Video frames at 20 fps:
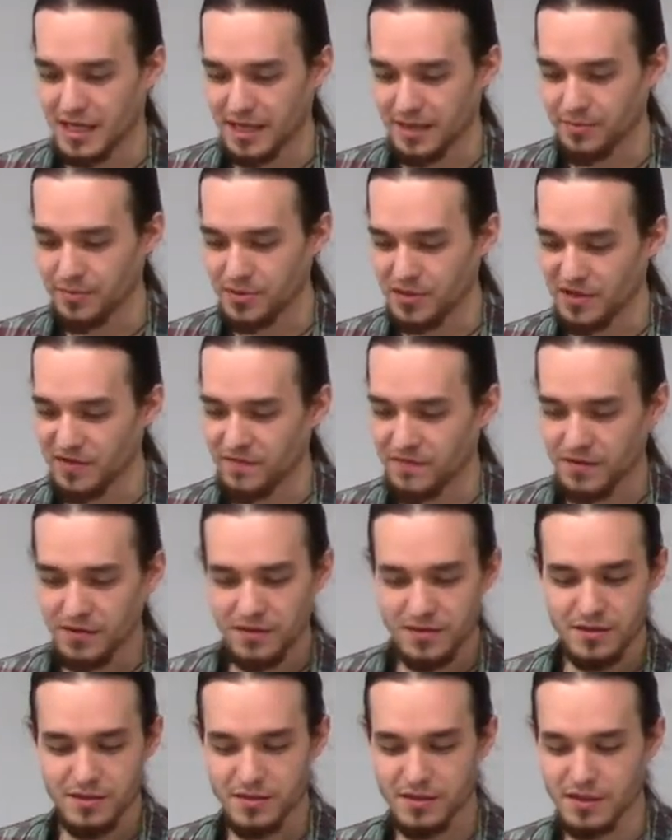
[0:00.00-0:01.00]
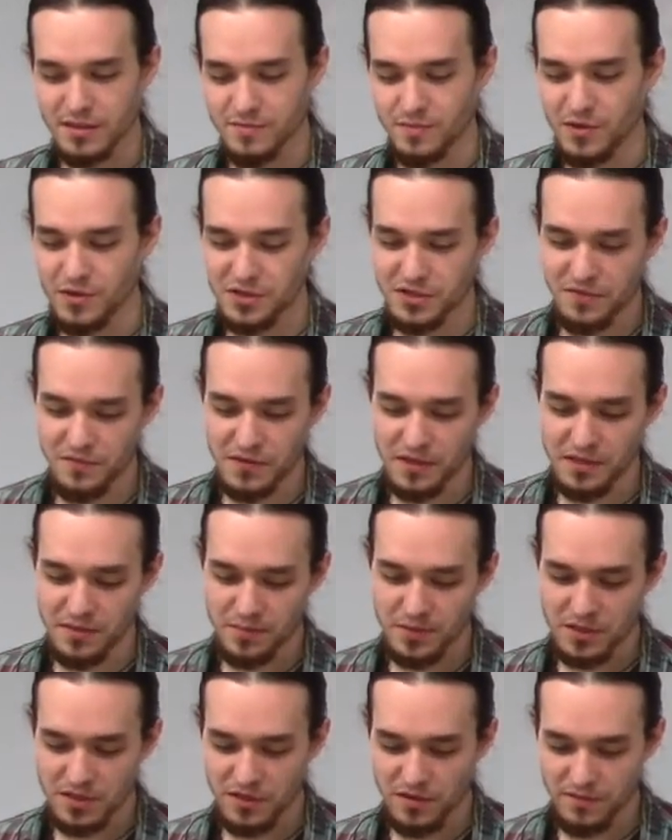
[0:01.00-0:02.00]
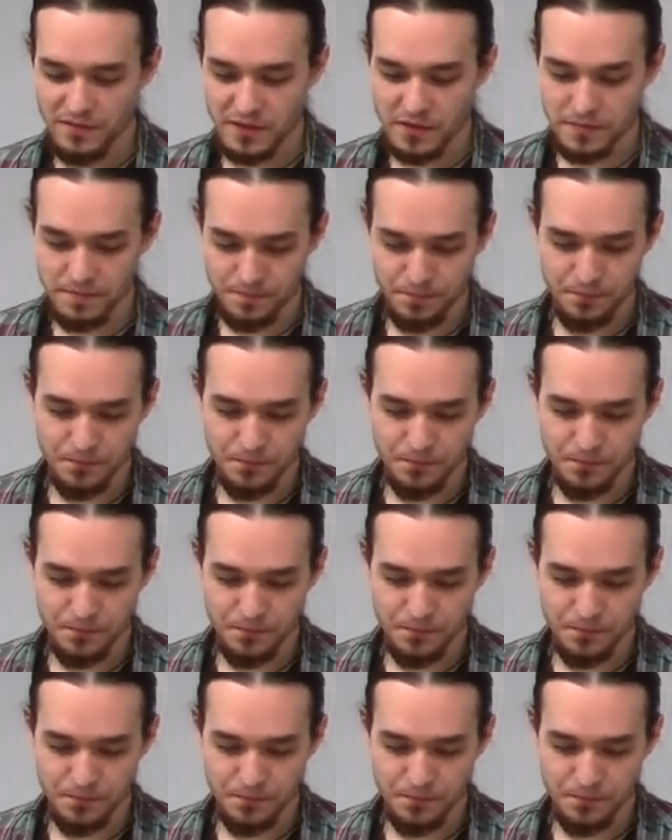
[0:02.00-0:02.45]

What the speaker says: I believe that most of the teams solve it.